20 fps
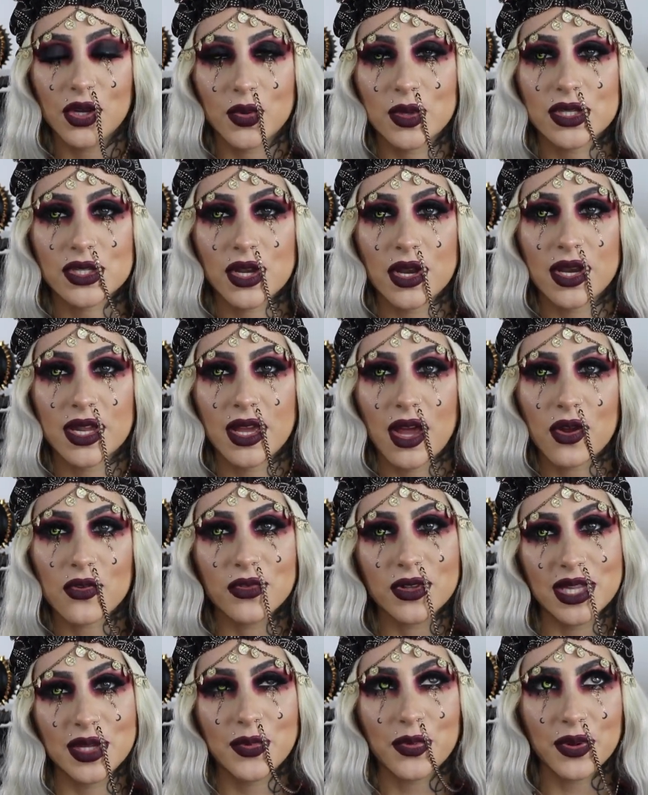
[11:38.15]
was turning out
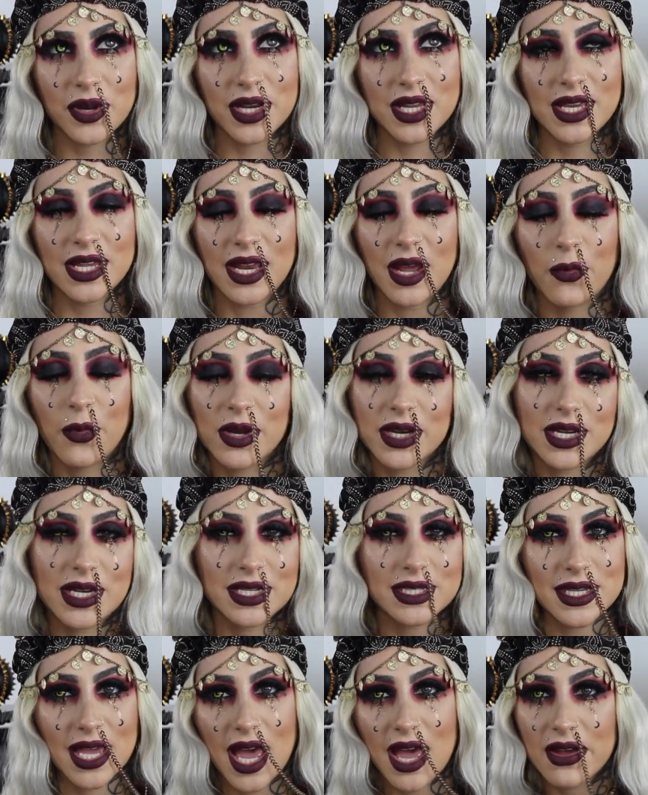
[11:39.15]
really pretty and I wanted it
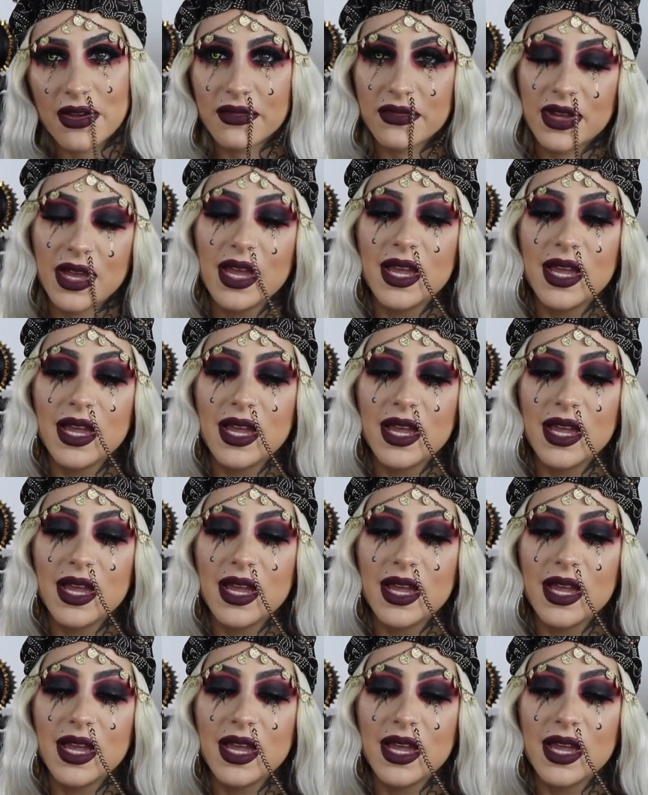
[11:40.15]
to have